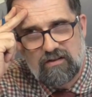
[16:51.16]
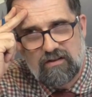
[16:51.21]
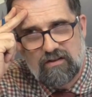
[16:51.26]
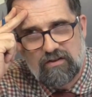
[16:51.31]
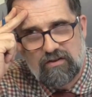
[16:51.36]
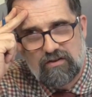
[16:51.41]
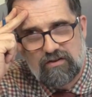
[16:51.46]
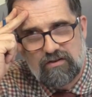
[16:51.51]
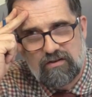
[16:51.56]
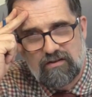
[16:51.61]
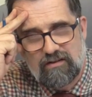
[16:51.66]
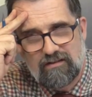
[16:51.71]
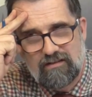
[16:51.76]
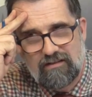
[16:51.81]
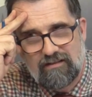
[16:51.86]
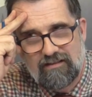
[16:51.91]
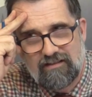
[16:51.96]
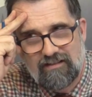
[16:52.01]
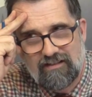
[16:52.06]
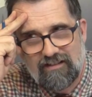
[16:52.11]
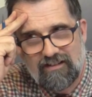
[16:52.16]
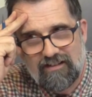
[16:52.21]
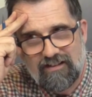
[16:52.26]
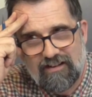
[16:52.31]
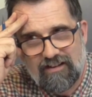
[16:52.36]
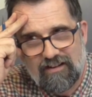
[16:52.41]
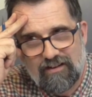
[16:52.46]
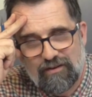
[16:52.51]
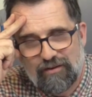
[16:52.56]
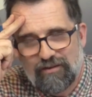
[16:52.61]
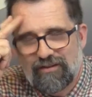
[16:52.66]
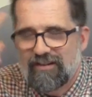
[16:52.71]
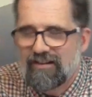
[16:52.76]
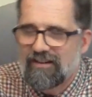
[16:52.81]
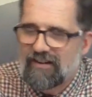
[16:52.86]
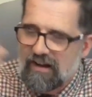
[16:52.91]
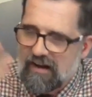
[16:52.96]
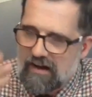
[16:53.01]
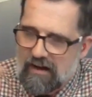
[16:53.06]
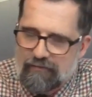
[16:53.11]
the
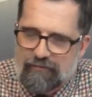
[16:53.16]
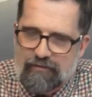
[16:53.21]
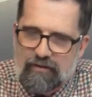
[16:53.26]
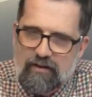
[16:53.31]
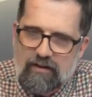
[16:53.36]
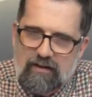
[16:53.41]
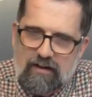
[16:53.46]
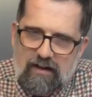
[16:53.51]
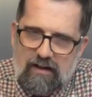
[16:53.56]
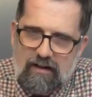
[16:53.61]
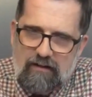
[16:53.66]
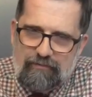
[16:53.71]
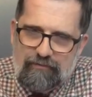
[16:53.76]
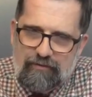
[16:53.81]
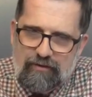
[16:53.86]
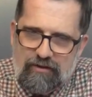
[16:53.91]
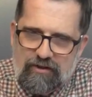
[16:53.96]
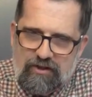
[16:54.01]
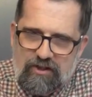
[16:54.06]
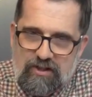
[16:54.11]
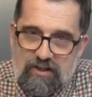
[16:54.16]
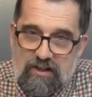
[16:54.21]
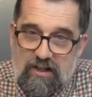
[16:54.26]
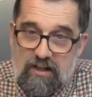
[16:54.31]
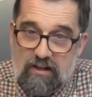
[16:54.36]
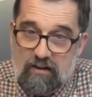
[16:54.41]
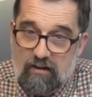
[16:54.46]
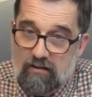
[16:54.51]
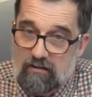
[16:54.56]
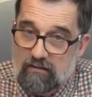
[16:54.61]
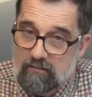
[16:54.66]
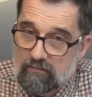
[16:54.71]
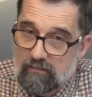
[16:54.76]
after a year,